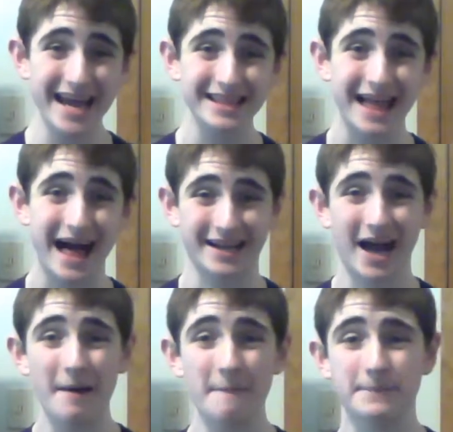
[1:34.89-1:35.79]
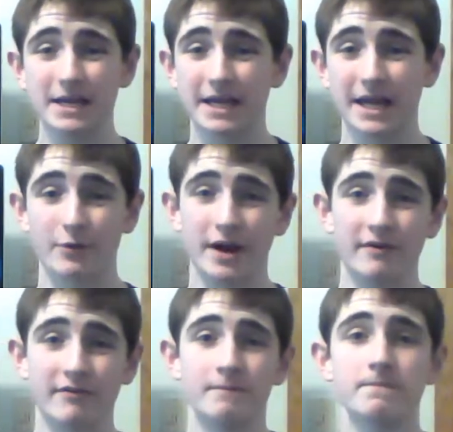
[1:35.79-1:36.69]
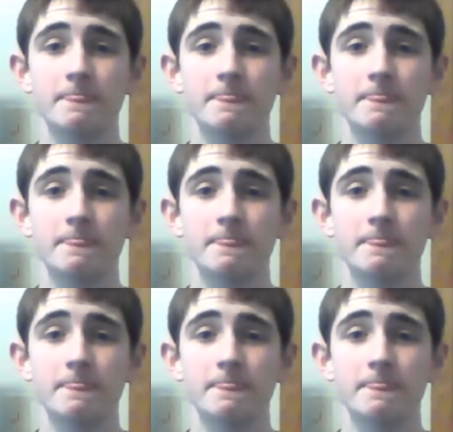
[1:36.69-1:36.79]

A, lock up, B, get rid of,